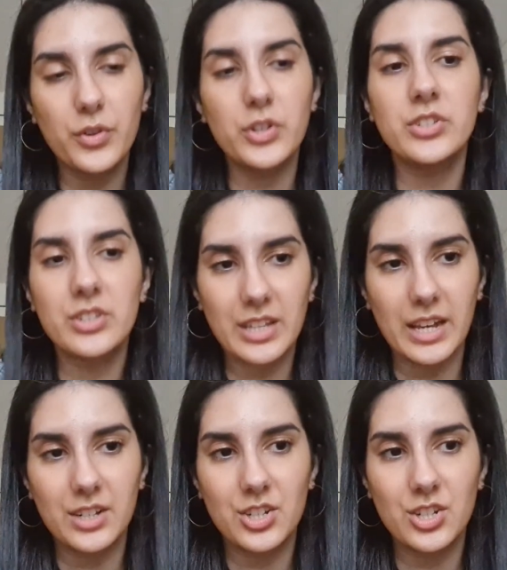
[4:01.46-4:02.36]
first
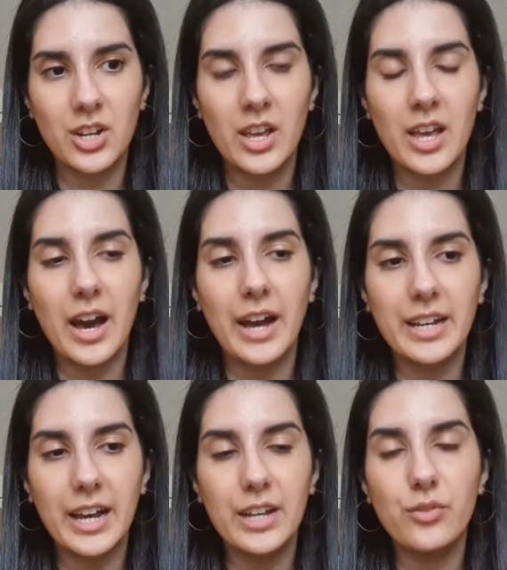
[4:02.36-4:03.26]
sketch, I
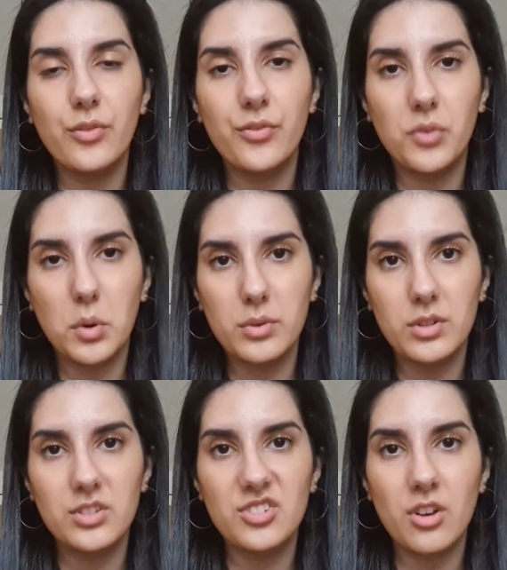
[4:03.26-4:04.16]
kind of
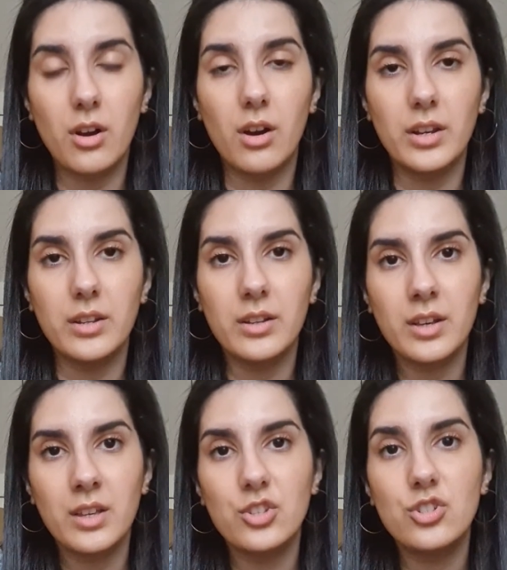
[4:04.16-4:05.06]
focus on
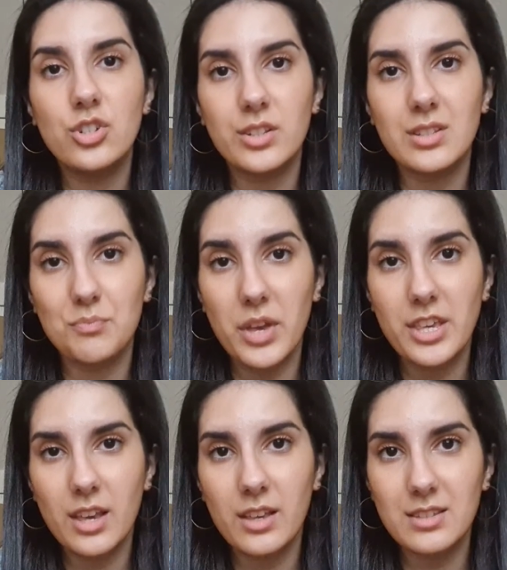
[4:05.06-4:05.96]
just
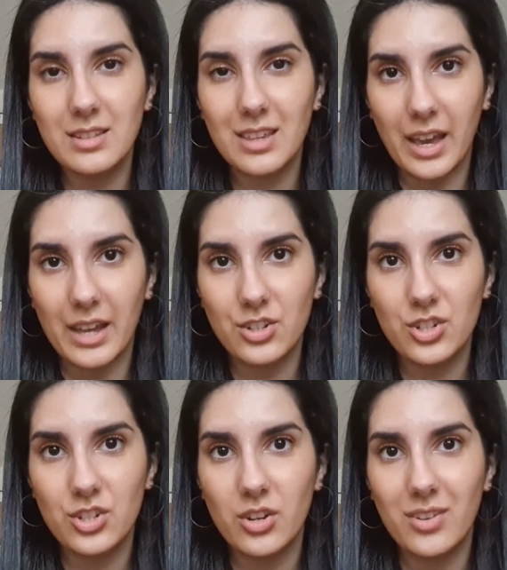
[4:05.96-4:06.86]
making a
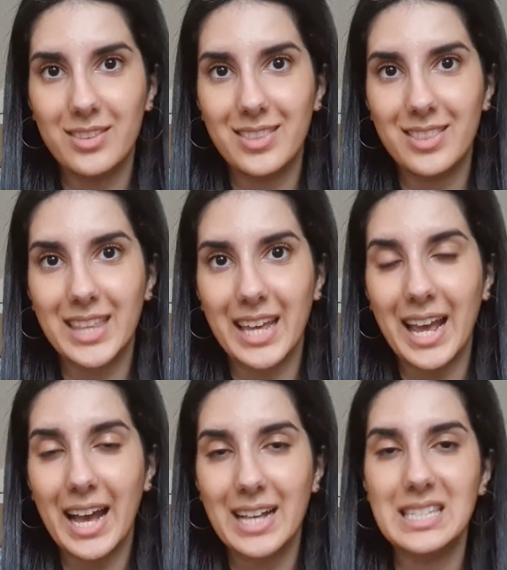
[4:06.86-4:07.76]
sketch that
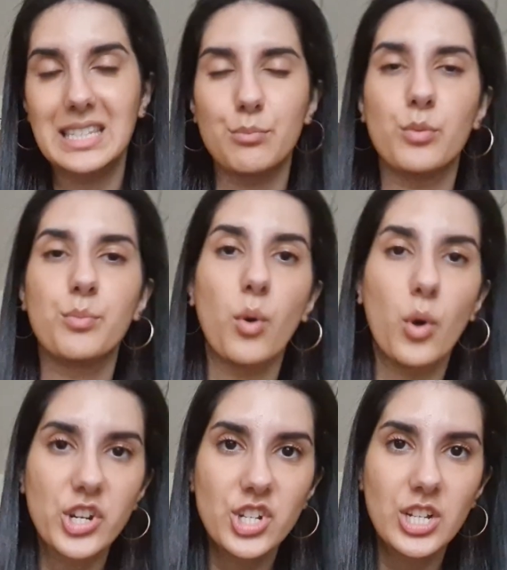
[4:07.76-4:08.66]
has the
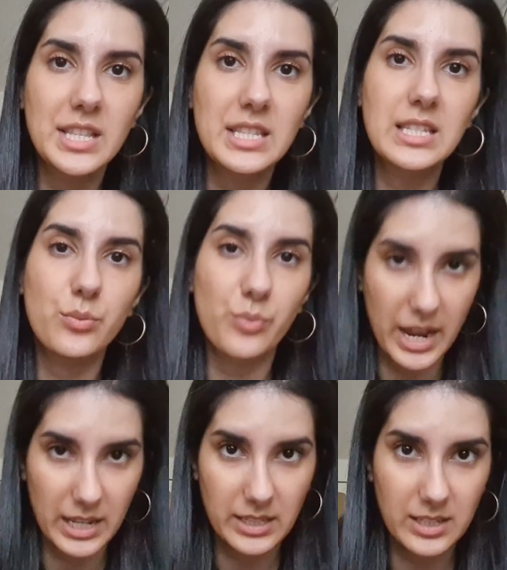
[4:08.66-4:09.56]
proportions
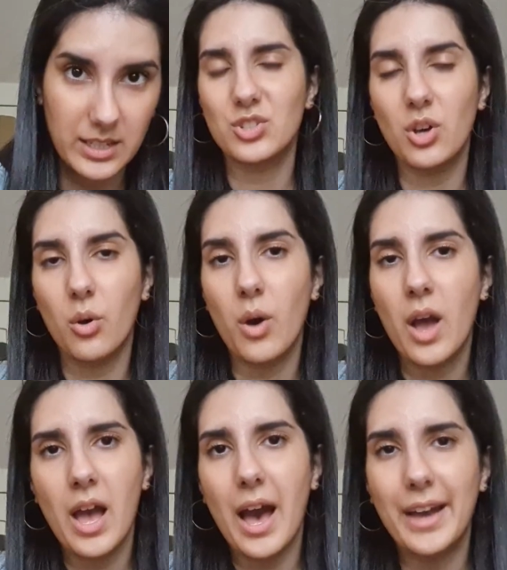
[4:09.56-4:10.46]
right. So
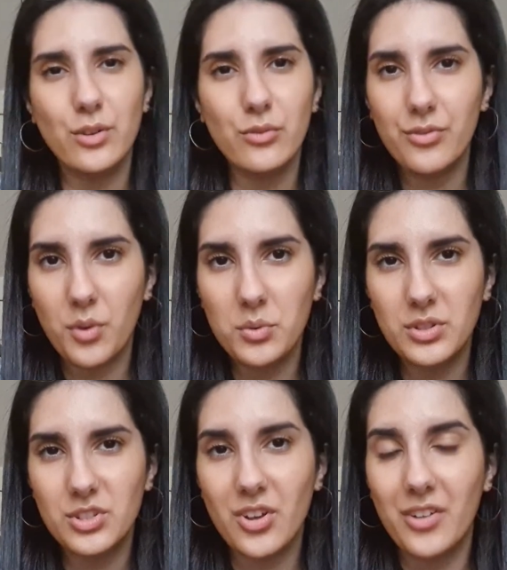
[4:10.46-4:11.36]
I don't
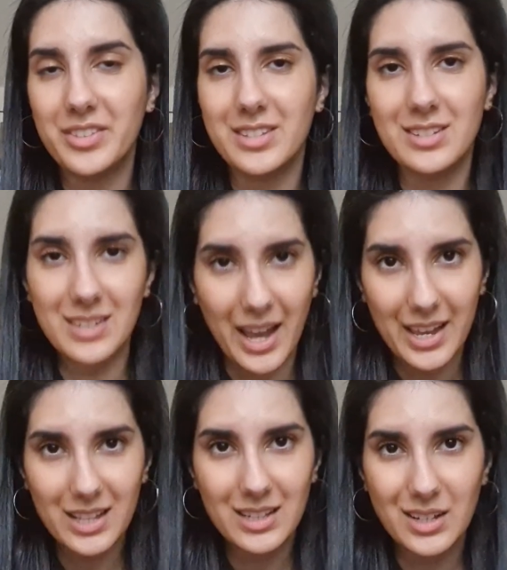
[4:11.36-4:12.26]
focus on the
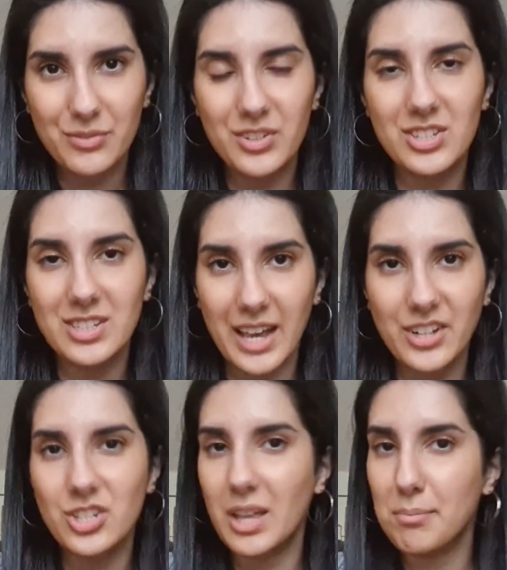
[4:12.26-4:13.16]
style of the
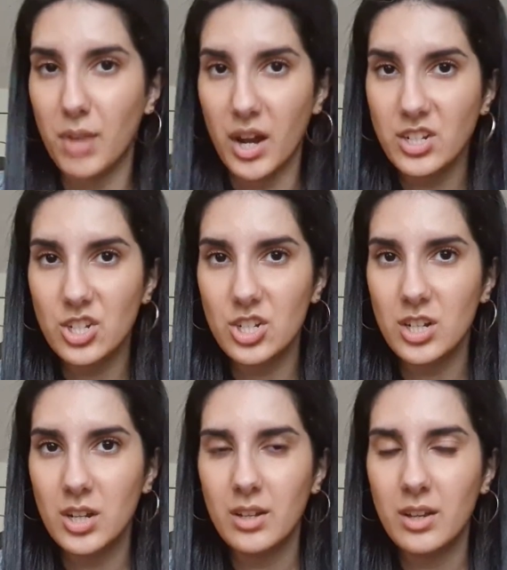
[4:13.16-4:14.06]
sketch that much.
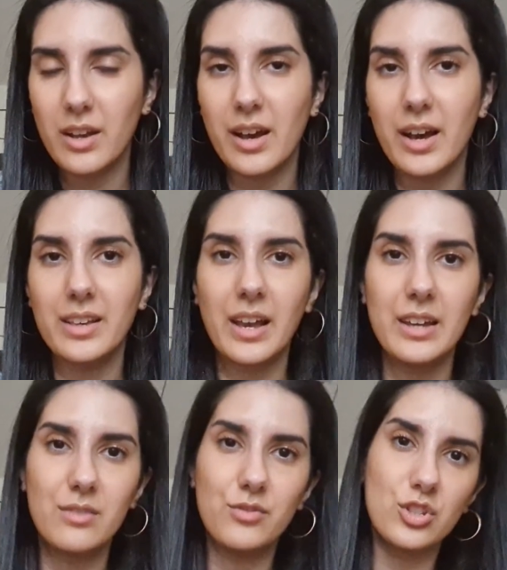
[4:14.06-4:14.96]
I
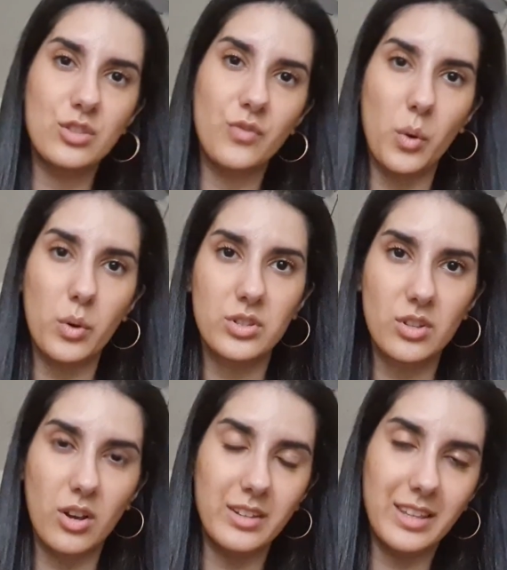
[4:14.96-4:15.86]
kind of just focus
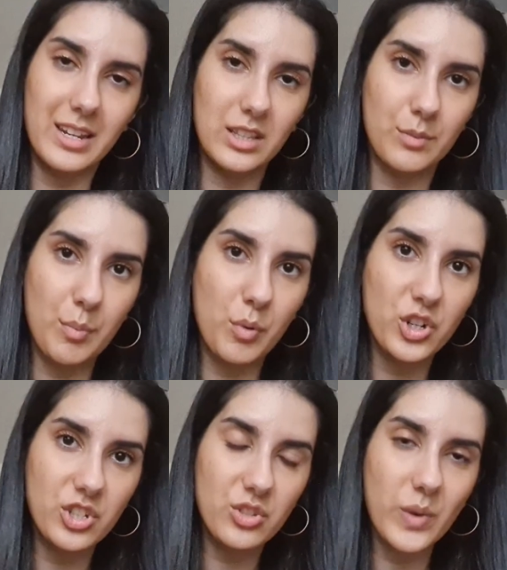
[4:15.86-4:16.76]
on getting the
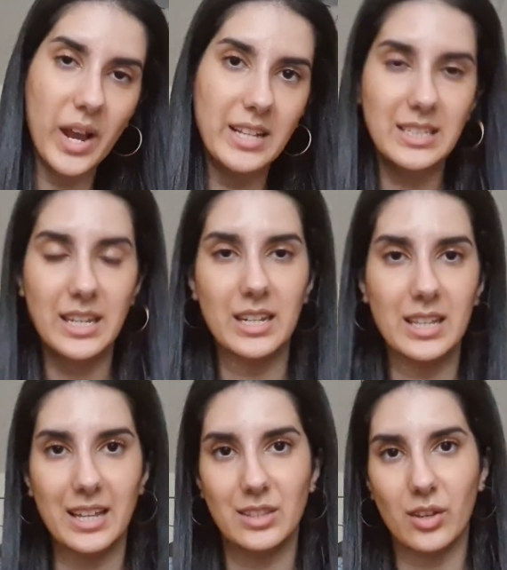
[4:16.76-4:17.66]
proportions right, getting
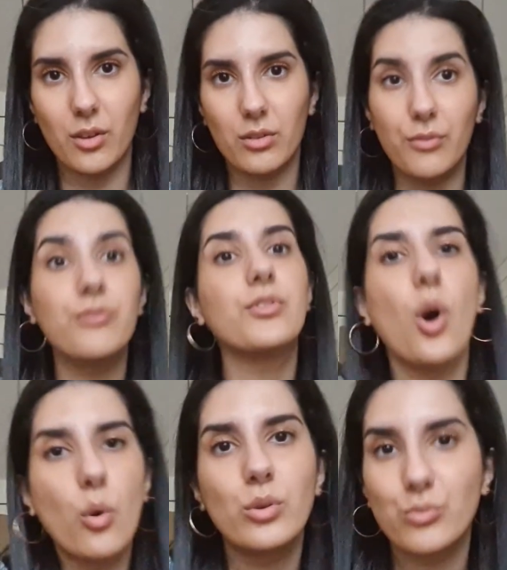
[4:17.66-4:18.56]
like the
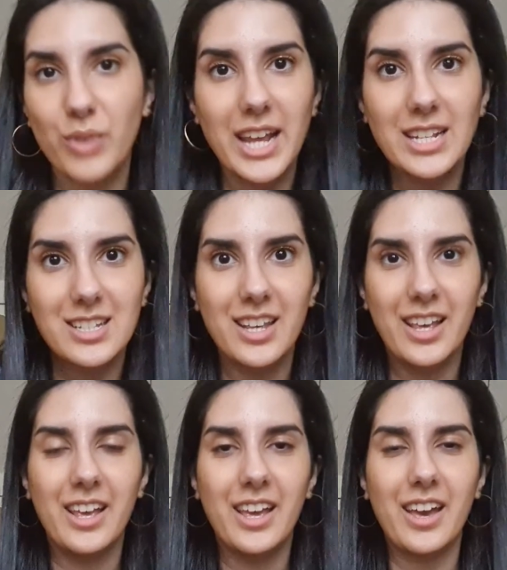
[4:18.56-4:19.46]
flow right.
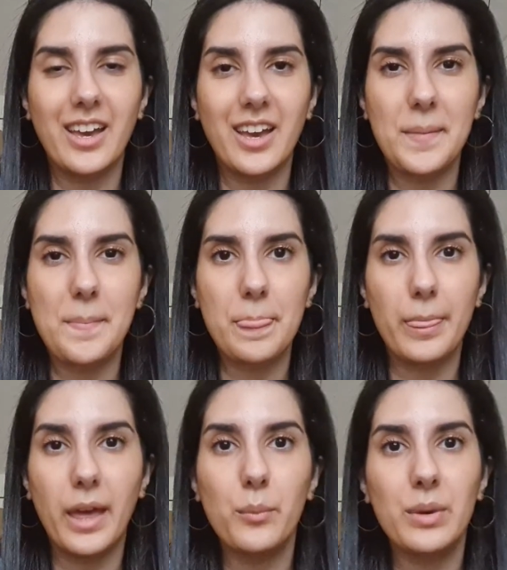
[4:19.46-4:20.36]

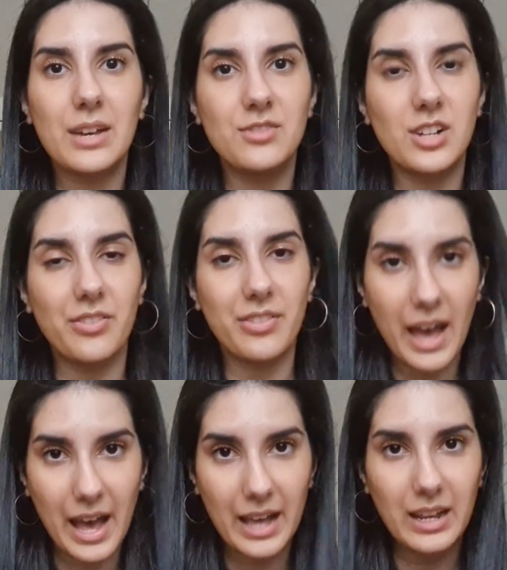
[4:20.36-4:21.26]
And when I've done
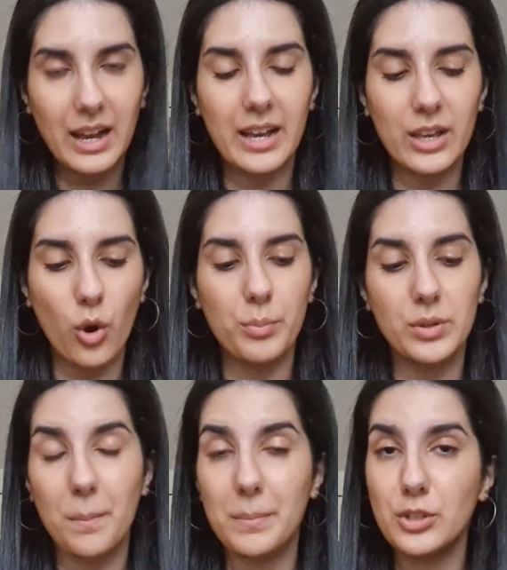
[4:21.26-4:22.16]
that, I open
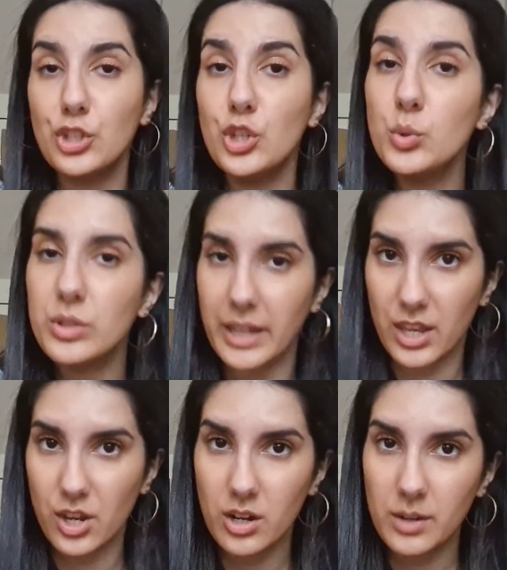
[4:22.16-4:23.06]
up a new
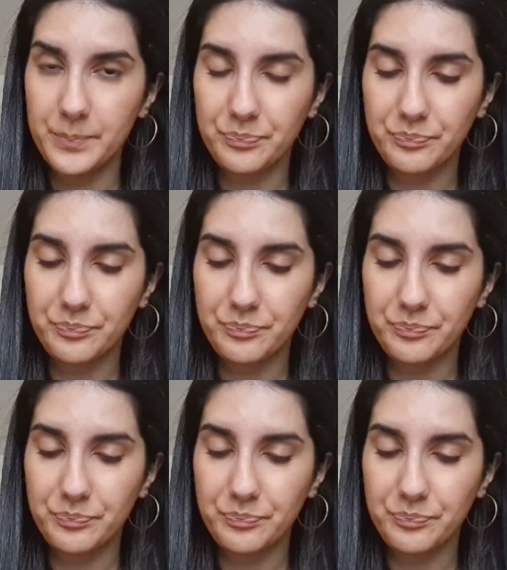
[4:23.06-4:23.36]
layer